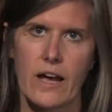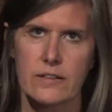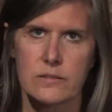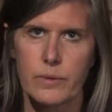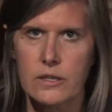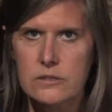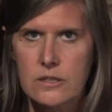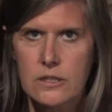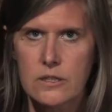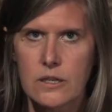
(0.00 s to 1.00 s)
aspect
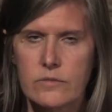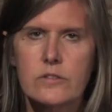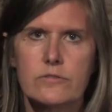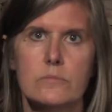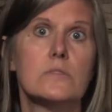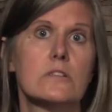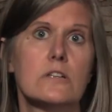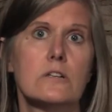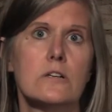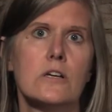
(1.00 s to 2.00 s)
of the
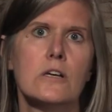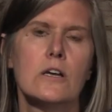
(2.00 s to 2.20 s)
familiar.